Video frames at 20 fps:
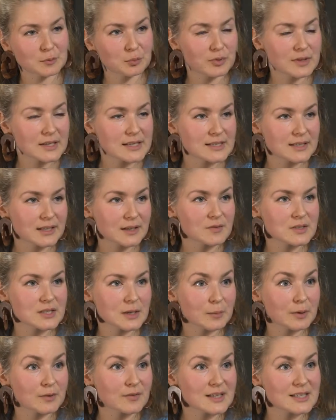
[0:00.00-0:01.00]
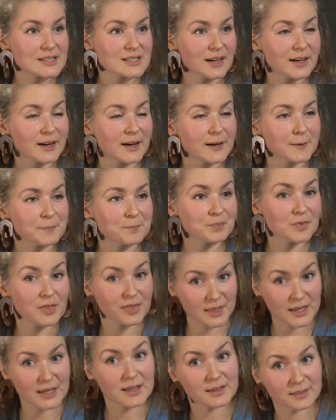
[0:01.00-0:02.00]
the priest gives some of his time,
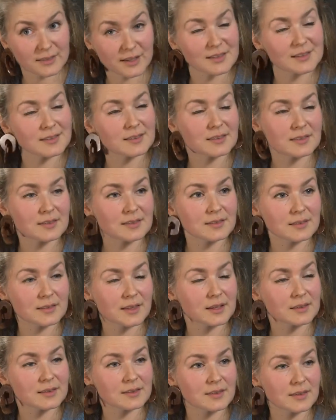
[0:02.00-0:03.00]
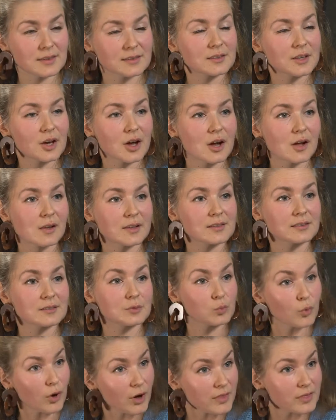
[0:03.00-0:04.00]
think that this girl is
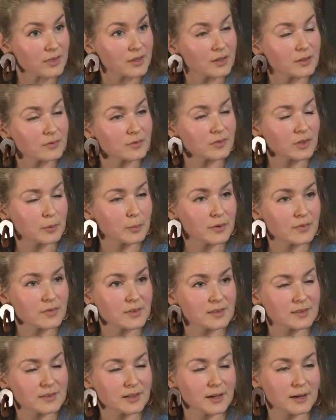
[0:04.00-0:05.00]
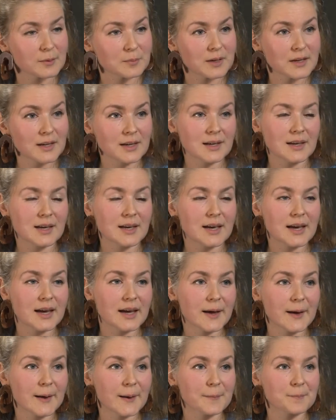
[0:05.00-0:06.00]
worthy of some of this time.
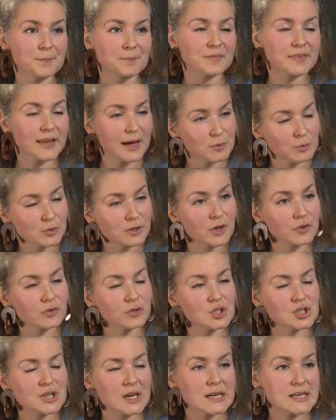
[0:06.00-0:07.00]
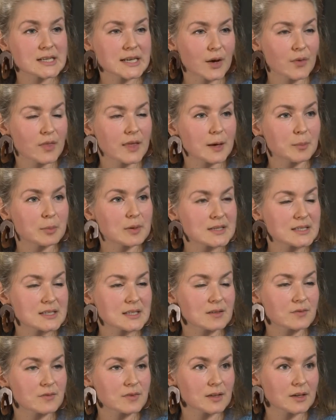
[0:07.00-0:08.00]
That will also change how they
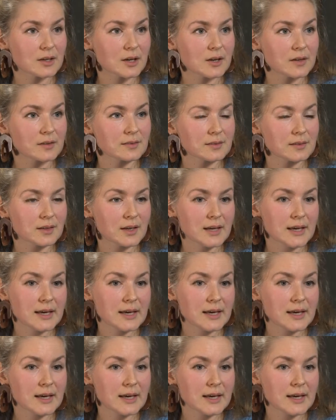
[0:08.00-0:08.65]
perceive the girls.